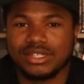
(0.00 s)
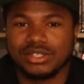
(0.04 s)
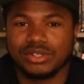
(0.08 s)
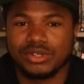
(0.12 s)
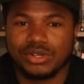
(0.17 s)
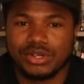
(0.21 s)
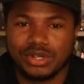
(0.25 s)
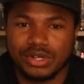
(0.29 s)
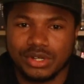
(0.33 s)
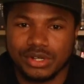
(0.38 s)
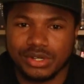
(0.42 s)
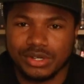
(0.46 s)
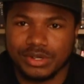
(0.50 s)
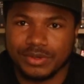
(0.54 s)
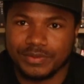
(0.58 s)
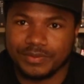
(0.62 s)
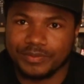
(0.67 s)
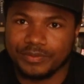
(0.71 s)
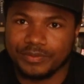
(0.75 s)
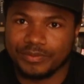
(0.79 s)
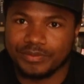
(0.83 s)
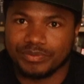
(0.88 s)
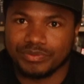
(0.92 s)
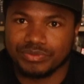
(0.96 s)
your
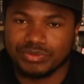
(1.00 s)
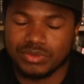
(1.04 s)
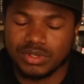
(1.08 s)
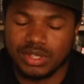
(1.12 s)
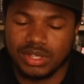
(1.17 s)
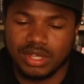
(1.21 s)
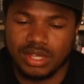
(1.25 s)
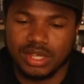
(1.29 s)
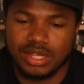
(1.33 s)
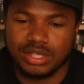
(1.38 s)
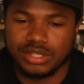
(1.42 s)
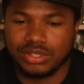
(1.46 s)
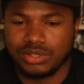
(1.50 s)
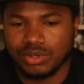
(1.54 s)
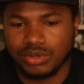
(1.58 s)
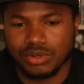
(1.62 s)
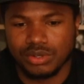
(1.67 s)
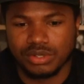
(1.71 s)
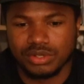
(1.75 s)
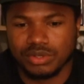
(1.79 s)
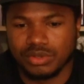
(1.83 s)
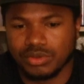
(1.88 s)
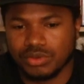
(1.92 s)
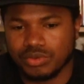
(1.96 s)

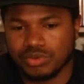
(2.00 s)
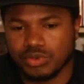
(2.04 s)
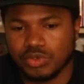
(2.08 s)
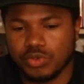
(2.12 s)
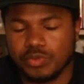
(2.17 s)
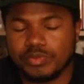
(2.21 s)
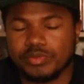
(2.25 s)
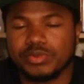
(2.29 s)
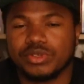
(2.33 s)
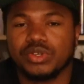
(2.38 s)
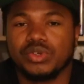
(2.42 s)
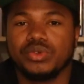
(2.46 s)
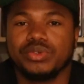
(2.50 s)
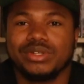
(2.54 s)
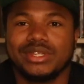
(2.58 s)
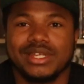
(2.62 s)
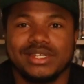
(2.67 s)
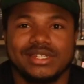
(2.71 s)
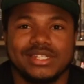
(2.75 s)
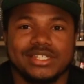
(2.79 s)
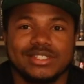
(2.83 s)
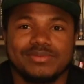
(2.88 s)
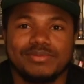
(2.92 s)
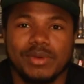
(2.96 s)
little group who
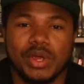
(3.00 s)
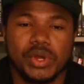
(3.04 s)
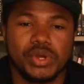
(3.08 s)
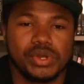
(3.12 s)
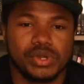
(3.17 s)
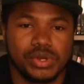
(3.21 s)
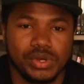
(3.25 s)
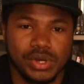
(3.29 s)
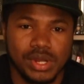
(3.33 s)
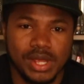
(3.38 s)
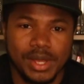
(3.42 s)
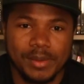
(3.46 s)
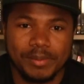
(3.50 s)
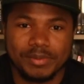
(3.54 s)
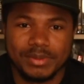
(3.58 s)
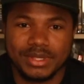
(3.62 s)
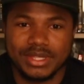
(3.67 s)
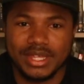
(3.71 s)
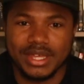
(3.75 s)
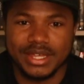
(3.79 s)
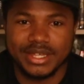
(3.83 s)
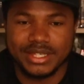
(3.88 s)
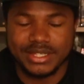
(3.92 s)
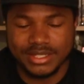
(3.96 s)
did this murder
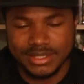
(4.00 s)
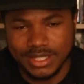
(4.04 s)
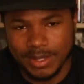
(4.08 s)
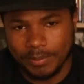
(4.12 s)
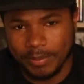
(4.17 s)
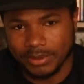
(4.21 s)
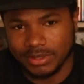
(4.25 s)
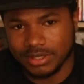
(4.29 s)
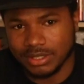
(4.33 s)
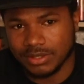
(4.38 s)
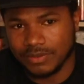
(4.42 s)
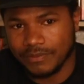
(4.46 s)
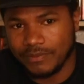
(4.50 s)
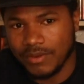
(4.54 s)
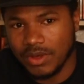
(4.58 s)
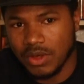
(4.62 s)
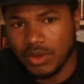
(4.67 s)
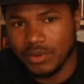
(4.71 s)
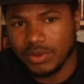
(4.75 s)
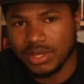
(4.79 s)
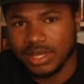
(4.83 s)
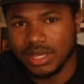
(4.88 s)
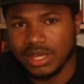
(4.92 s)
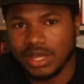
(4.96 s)
because they put this
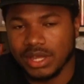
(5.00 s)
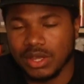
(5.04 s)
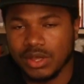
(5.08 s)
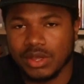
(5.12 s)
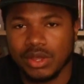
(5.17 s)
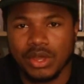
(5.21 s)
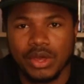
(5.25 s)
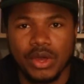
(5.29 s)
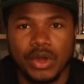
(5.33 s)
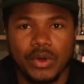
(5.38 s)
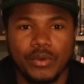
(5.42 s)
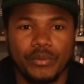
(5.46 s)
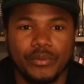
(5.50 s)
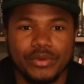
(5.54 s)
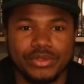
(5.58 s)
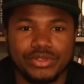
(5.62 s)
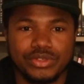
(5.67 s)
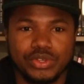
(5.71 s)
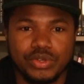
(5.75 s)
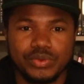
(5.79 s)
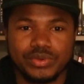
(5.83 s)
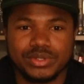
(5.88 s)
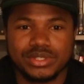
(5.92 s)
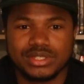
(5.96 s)
phone here. When
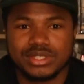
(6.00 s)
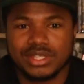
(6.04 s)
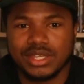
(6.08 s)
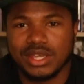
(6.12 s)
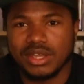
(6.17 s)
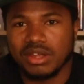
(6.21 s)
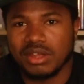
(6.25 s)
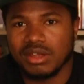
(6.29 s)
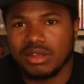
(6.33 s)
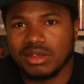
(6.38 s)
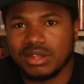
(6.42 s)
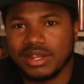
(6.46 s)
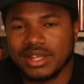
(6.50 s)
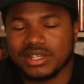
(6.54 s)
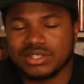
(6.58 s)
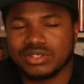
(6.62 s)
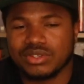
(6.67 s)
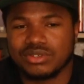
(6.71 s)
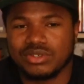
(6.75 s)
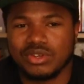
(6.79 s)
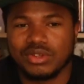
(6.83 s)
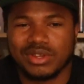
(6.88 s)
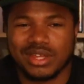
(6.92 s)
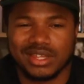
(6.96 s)
you was there, he lets
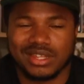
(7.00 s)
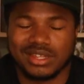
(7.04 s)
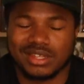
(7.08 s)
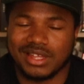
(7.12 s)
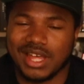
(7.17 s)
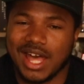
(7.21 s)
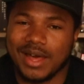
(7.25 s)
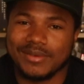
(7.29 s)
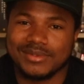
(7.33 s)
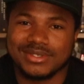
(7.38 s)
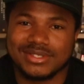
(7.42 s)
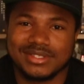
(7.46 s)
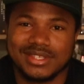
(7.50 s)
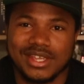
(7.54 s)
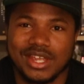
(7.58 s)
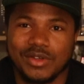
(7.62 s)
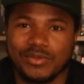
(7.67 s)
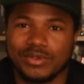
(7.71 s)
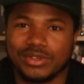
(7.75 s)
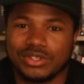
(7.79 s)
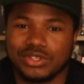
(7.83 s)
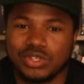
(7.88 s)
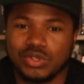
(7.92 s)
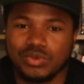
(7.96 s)
her know I was there
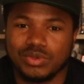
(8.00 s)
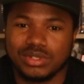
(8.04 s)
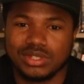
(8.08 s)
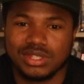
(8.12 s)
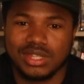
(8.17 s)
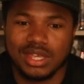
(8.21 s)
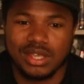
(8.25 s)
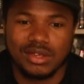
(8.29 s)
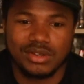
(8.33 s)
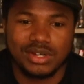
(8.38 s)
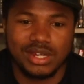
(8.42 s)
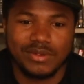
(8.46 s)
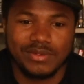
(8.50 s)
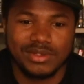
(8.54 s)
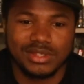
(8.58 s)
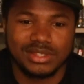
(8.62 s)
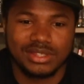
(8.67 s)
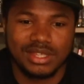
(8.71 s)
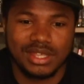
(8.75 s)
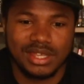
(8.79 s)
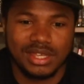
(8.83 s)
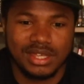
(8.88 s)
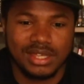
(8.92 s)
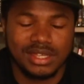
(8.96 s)
when you was there and
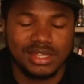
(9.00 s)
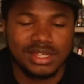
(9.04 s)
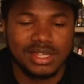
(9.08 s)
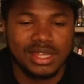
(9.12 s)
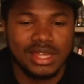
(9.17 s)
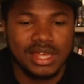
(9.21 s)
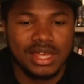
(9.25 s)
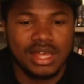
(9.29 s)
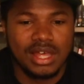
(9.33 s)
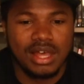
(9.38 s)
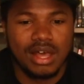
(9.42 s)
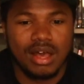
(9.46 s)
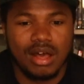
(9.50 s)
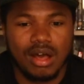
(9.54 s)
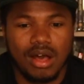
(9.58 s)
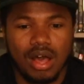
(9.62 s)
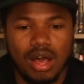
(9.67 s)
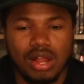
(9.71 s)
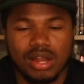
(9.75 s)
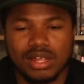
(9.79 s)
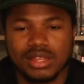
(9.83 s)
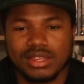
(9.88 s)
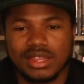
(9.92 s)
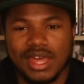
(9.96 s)
everything.
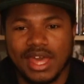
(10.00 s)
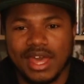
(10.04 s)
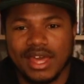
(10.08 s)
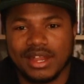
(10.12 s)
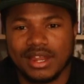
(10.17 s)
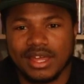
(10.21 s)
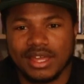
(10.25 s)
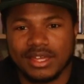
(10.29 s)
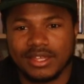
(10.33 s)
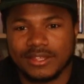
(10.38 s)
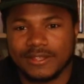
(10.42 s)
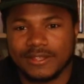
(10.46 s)
All of that,